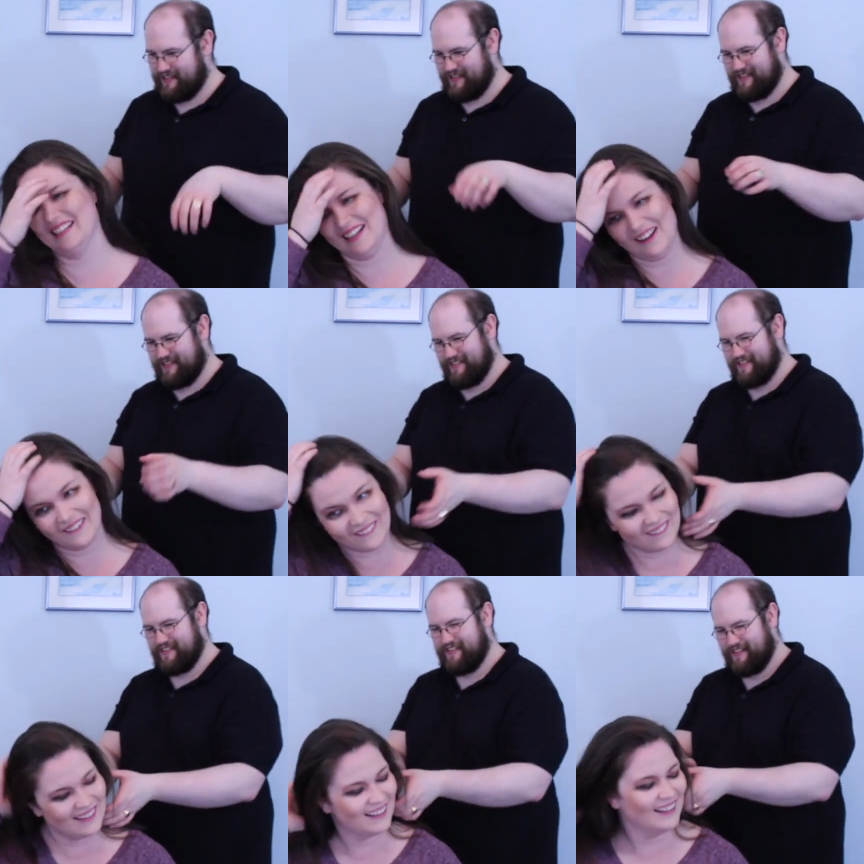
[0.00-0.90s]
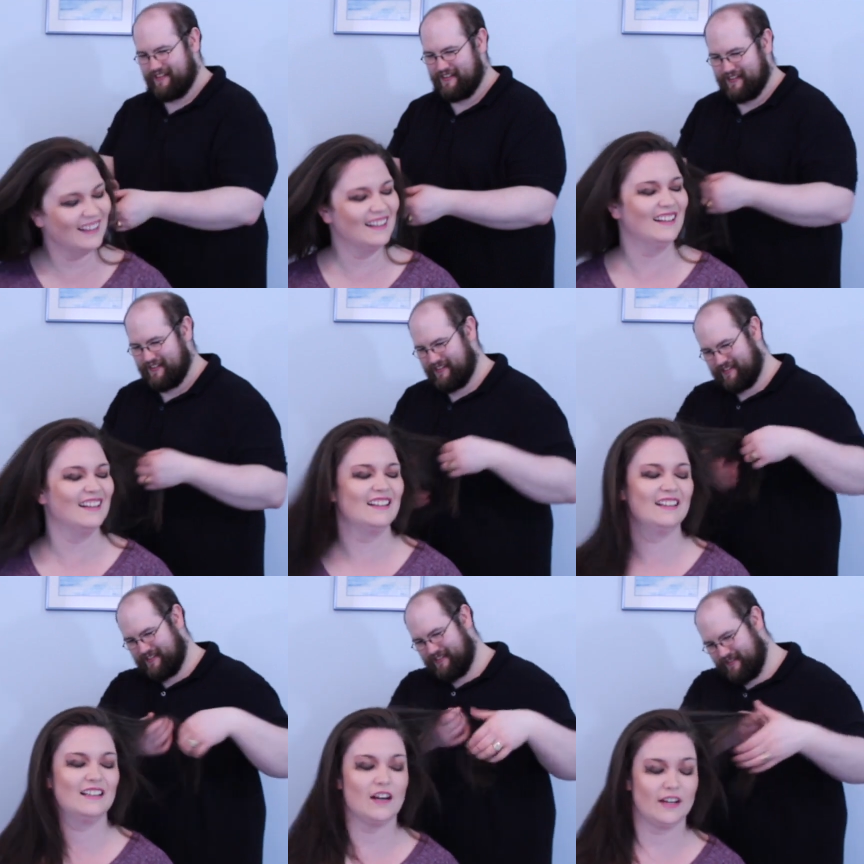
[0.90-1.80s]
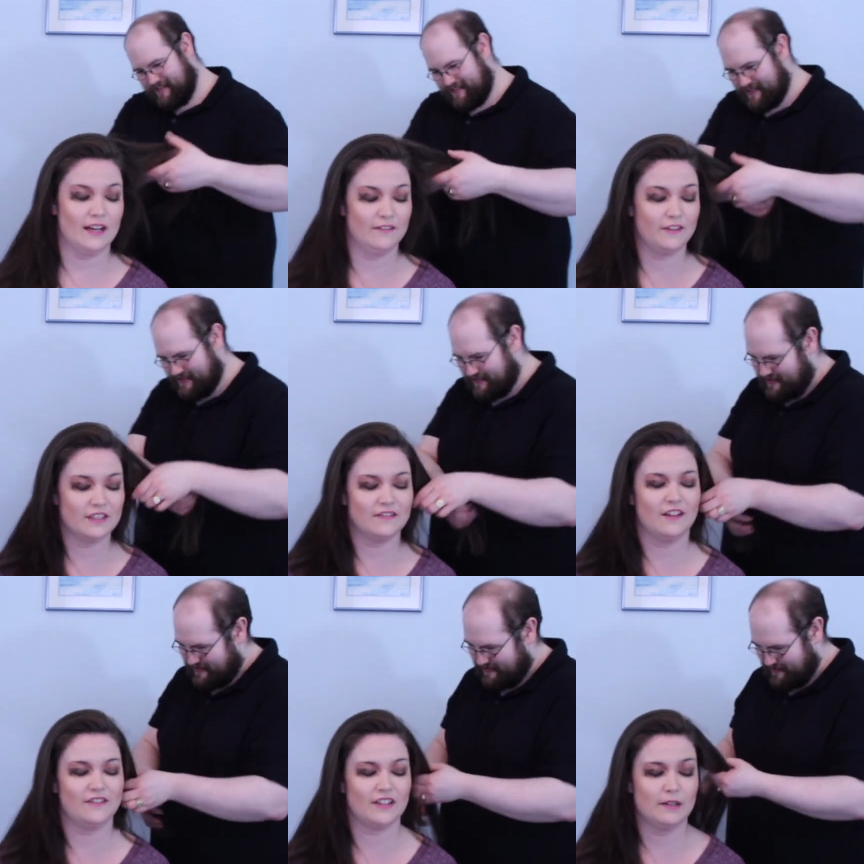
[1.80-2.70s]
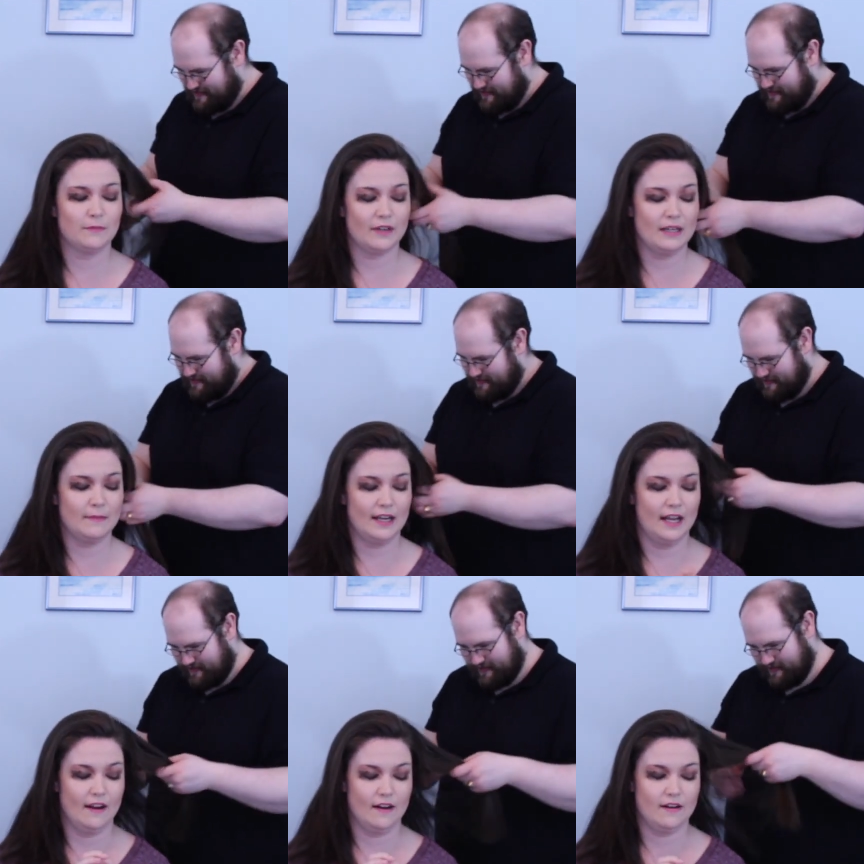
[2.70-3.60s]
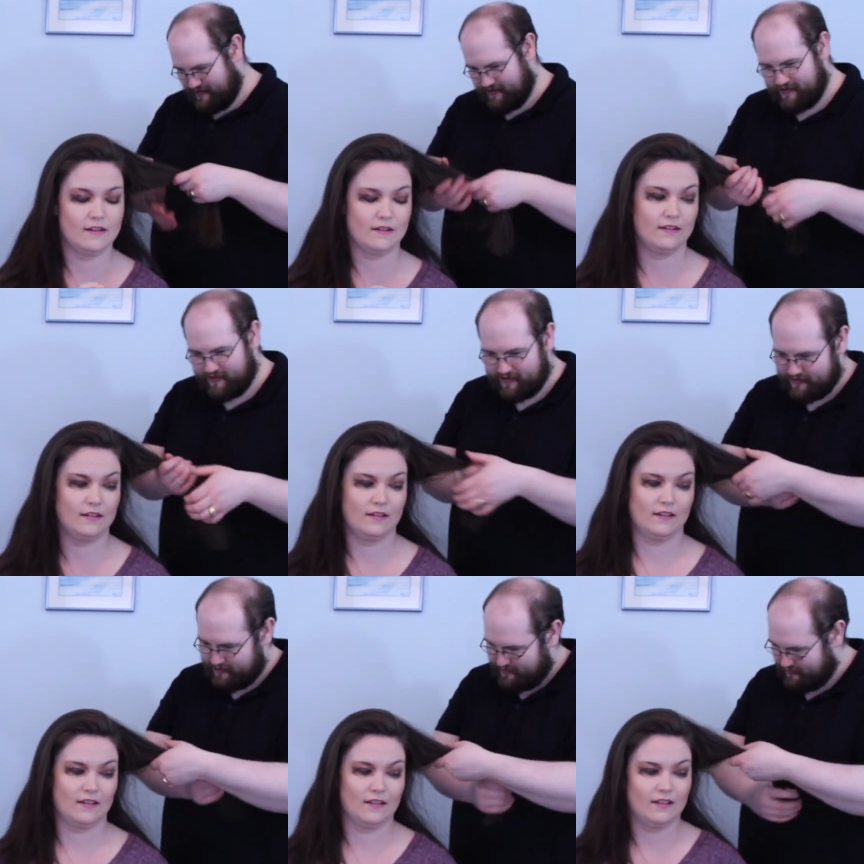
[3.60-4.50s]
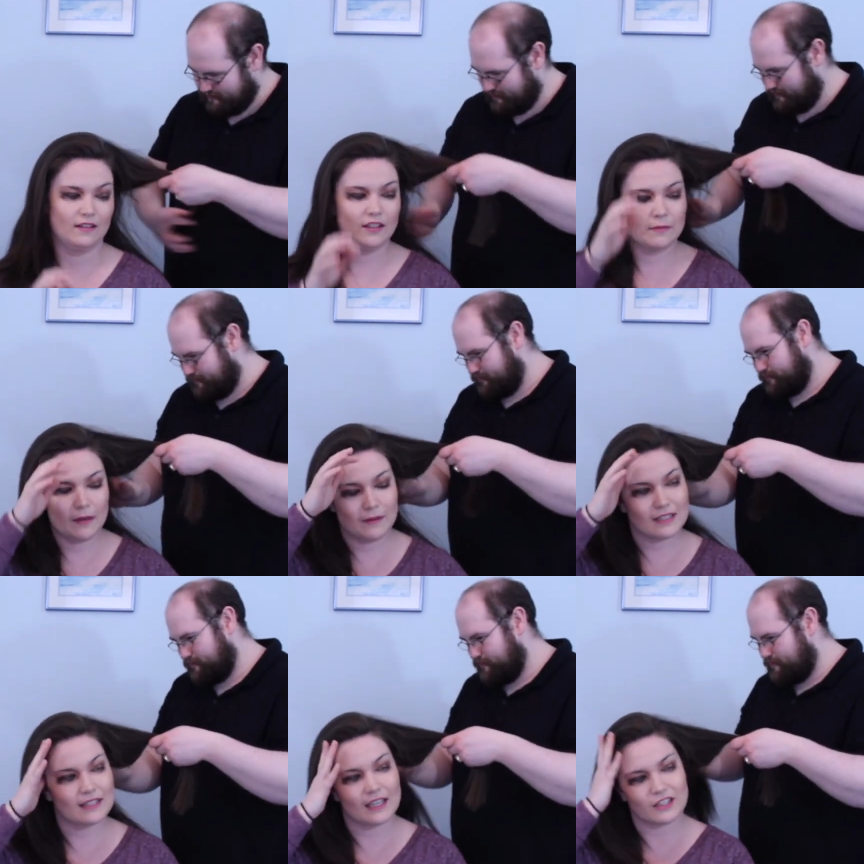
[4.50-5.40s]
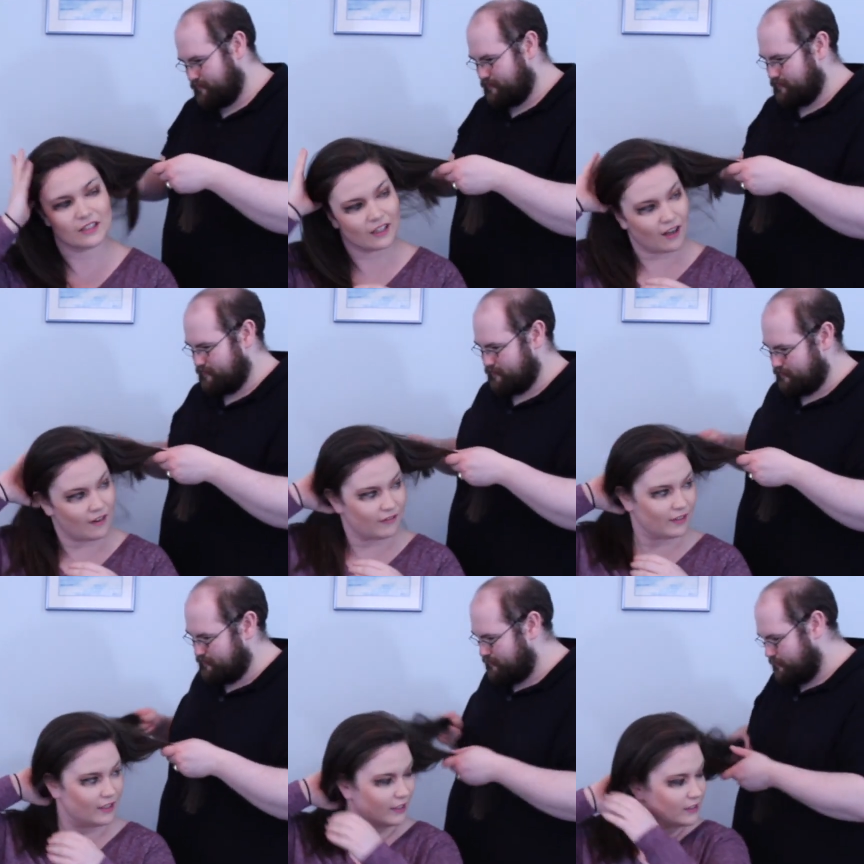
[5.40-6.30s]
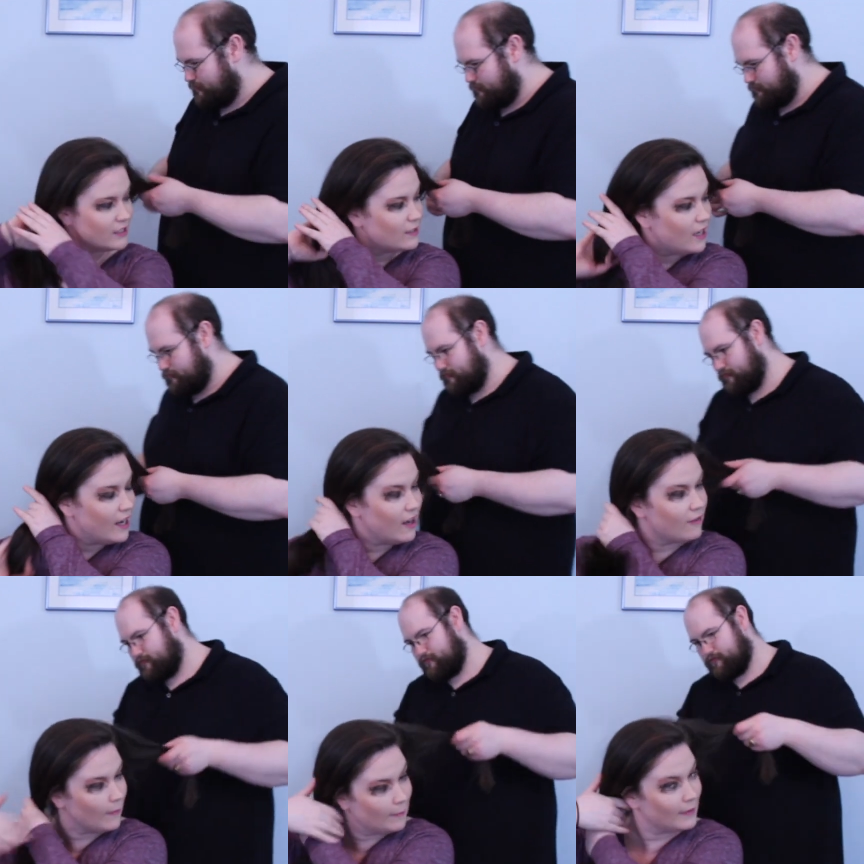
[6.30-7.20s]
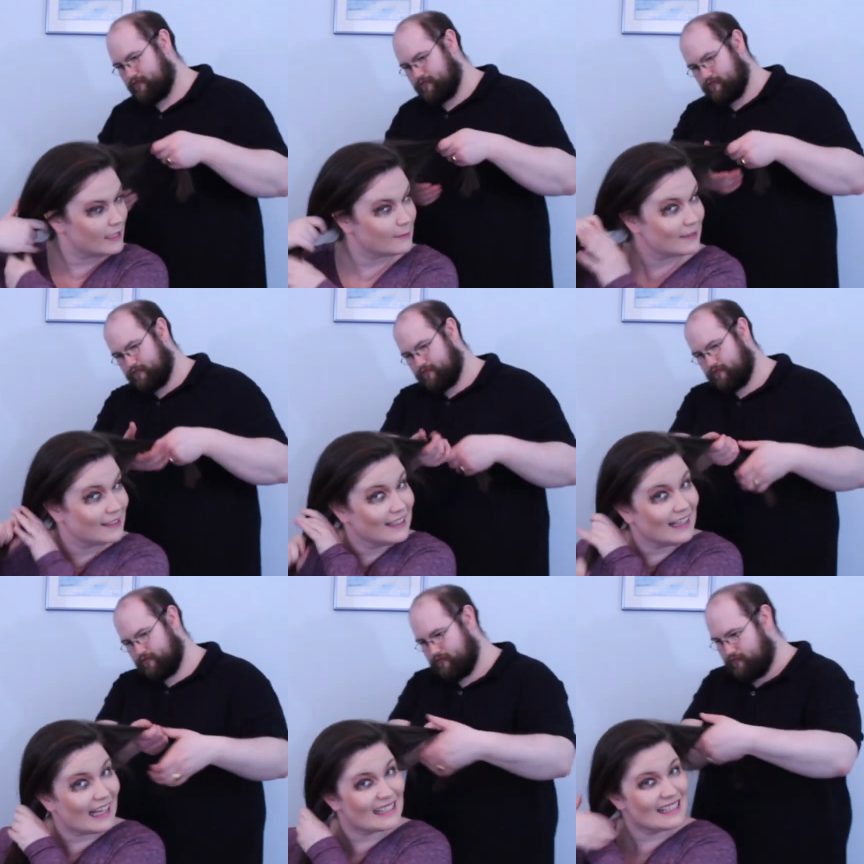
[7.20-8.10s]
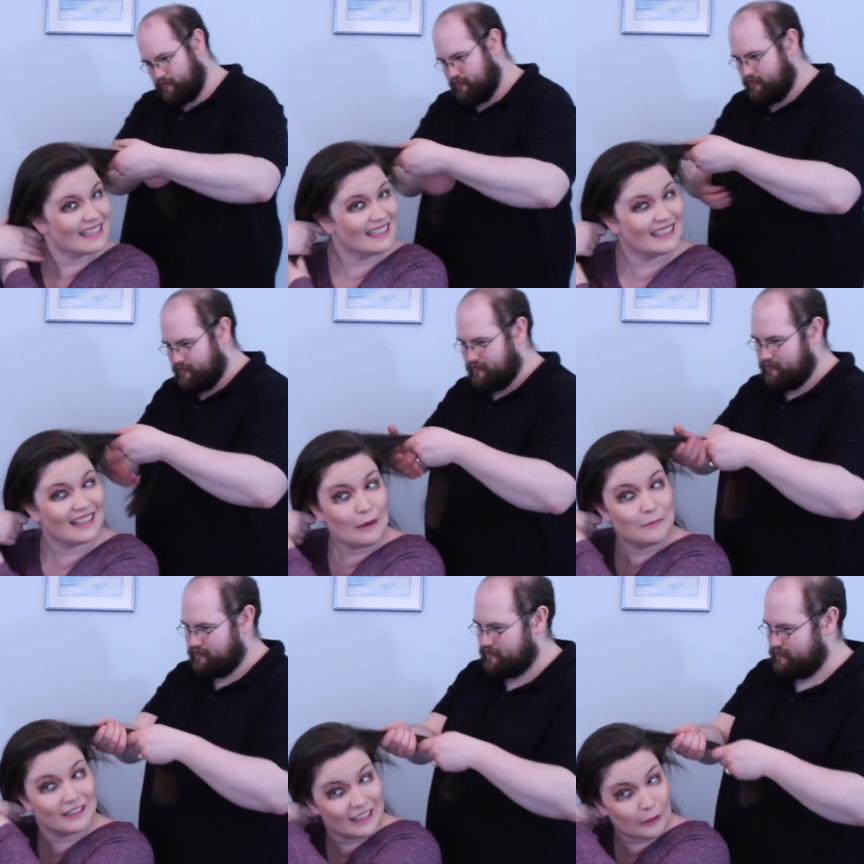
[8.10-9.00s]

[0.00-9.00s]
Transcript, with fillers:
Speaker 1: No. Okay, first of all, if you're going to braid my hair, you might want to section it off and like just tie off one piece with an elastic. I'm really